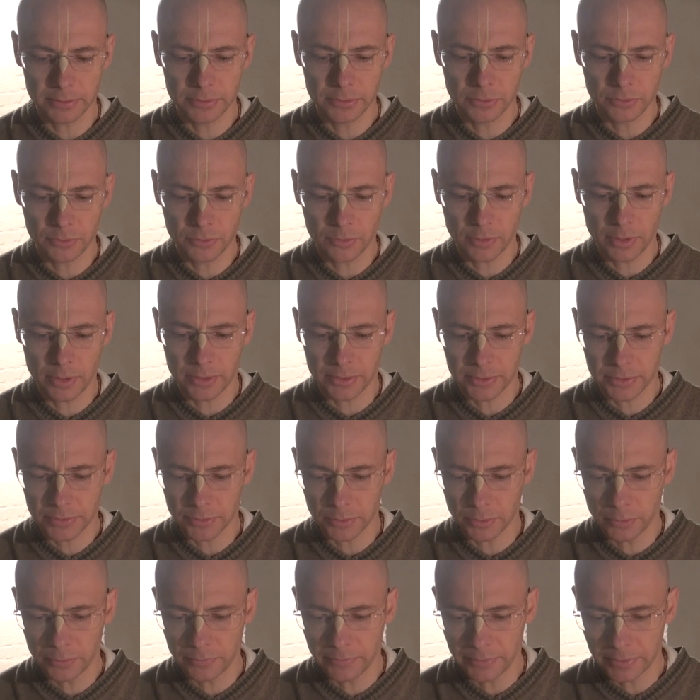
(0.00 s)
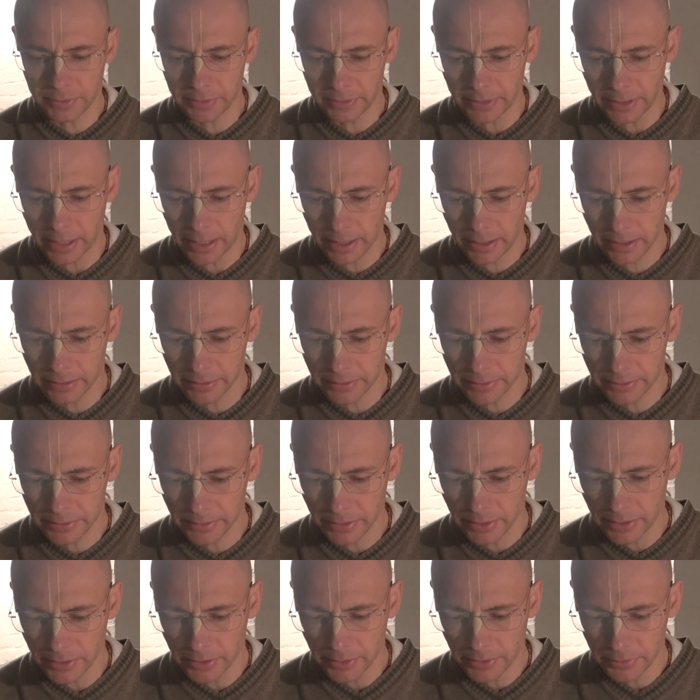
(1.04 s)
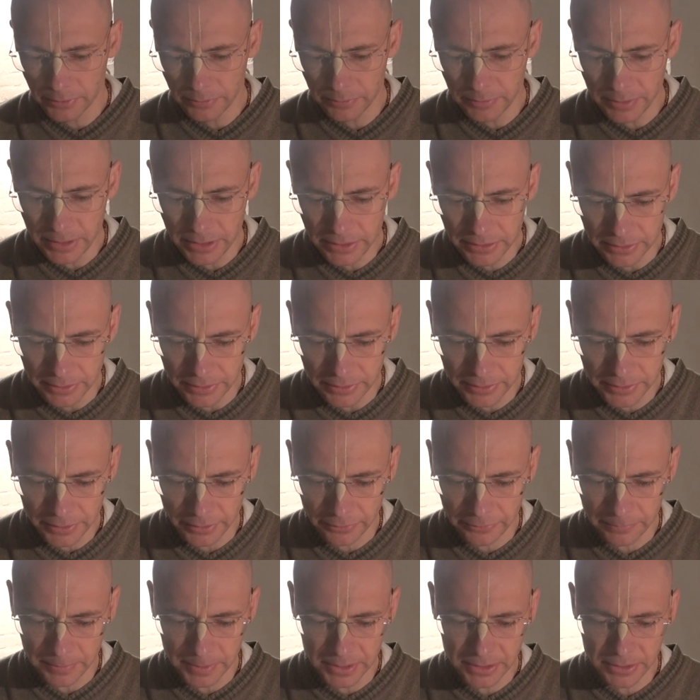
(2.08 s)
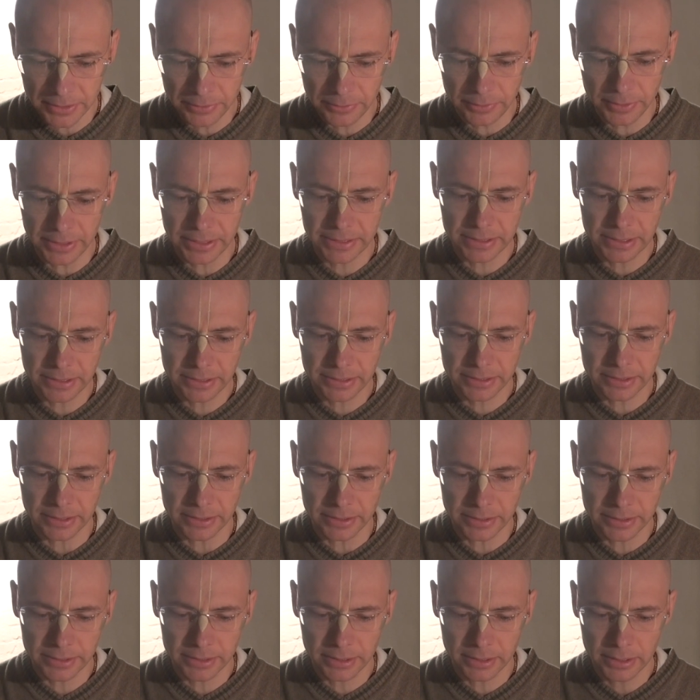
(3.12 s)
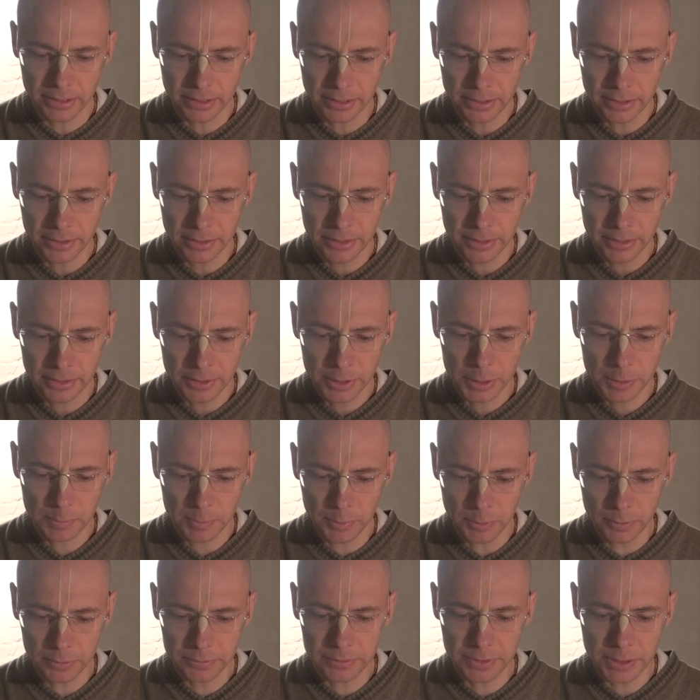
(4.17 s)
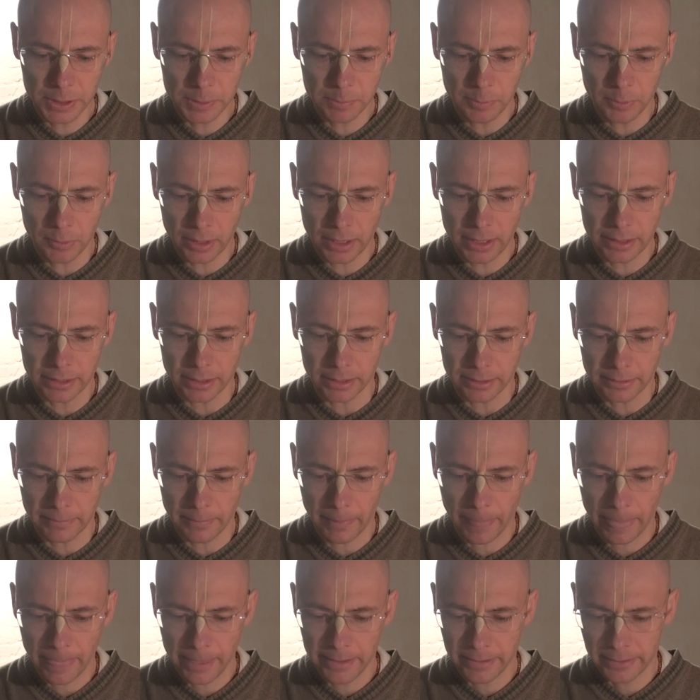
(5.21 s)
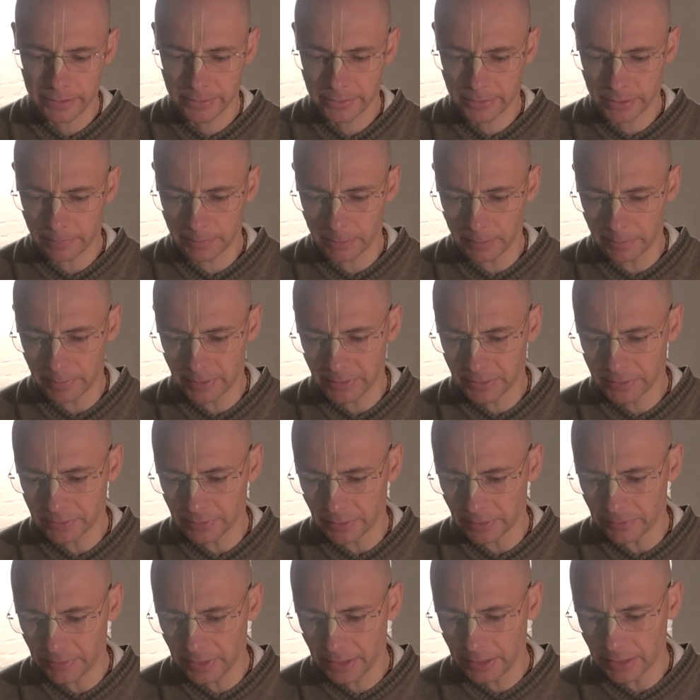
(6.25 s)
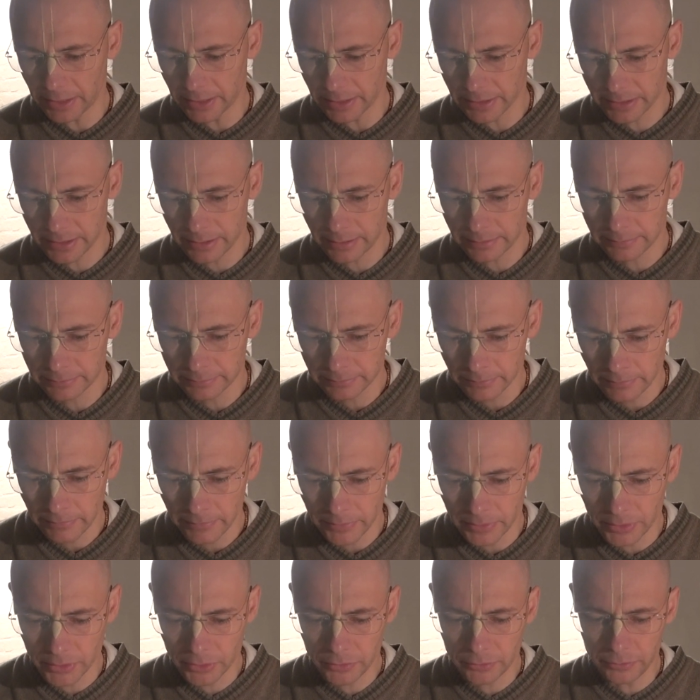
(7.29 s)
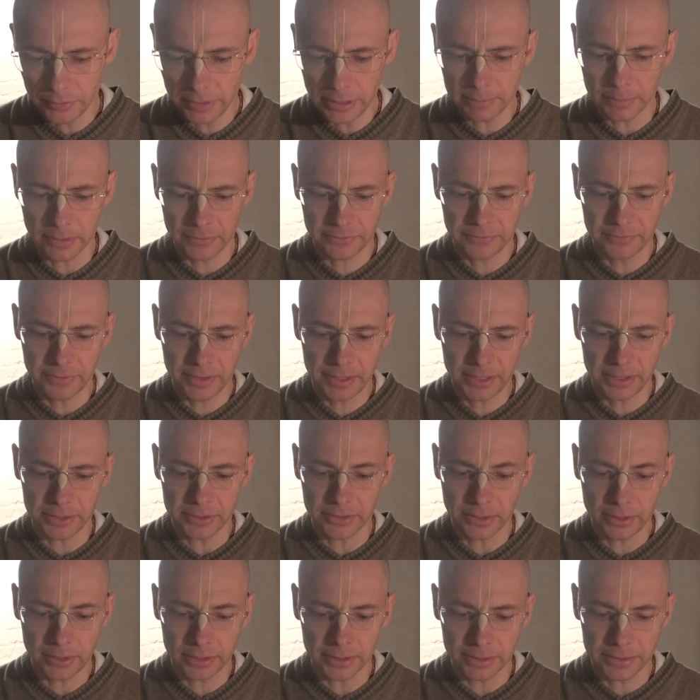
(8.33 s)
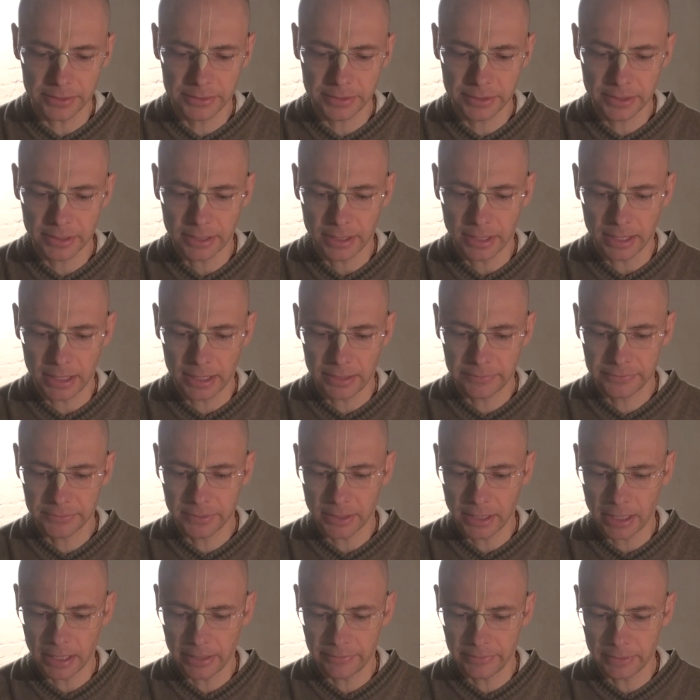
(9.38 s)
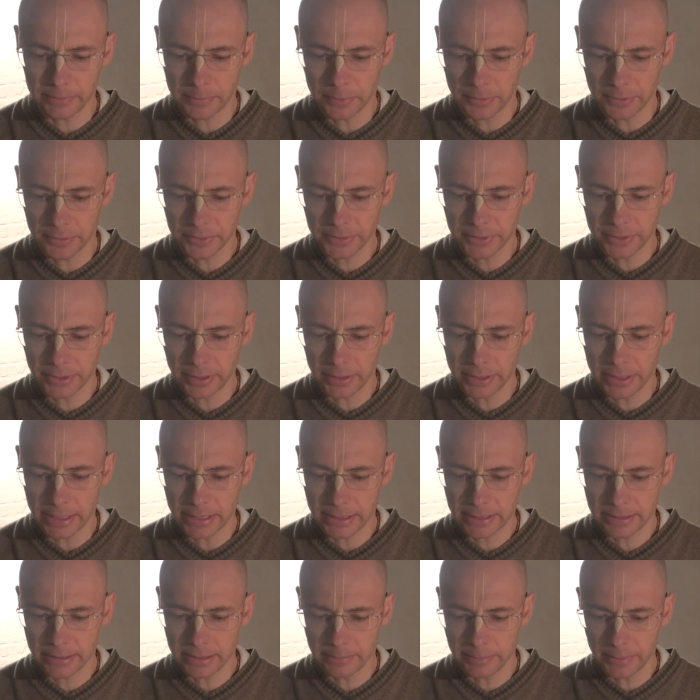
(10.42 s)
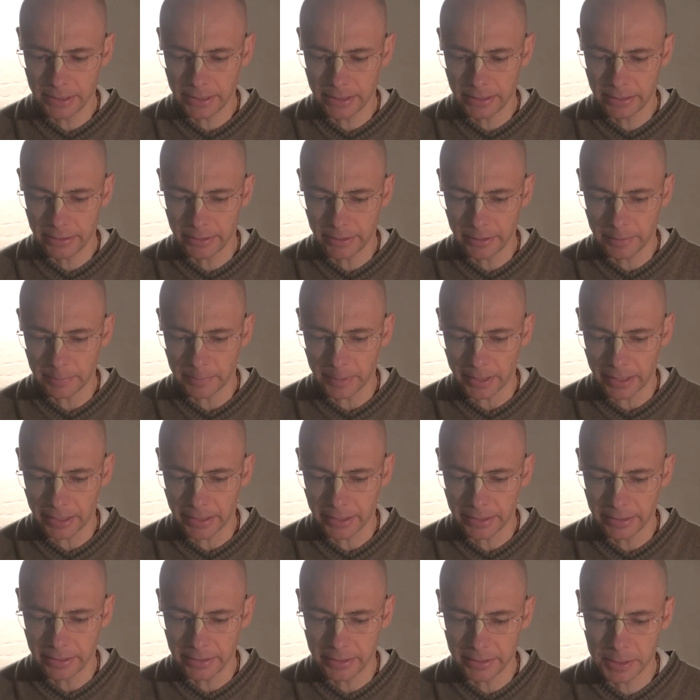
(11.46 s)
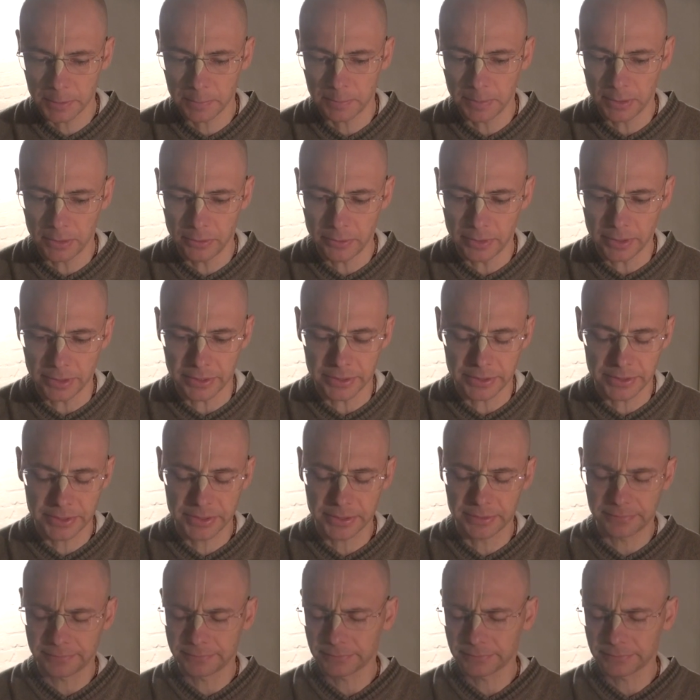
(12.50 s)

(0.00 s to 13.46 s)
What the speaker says: to cross over the darkest regions of material existence, spoke this Purana, supplement to the Vedas, the cream of Vedic knowledge, after having personally assimilated it by experience.